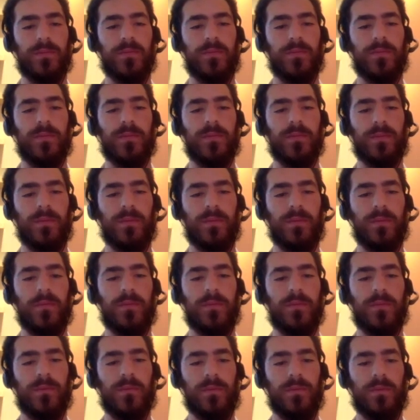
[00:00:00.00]

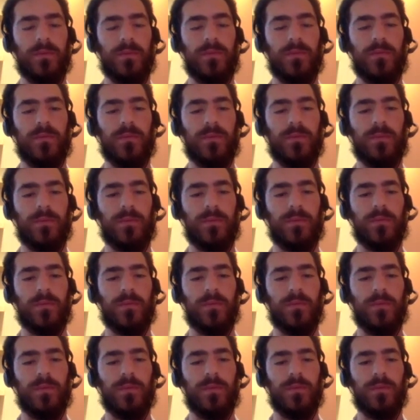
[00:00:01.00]

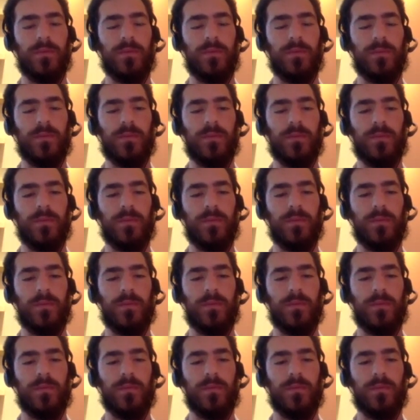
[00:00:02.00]

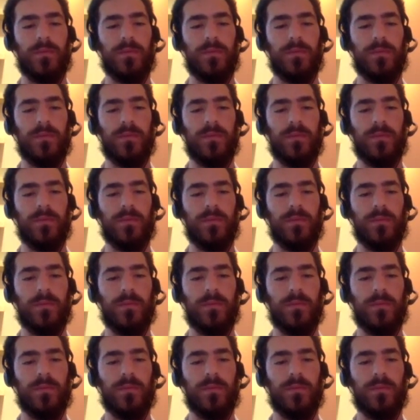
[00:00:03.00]
No words are spoken by the person on screen.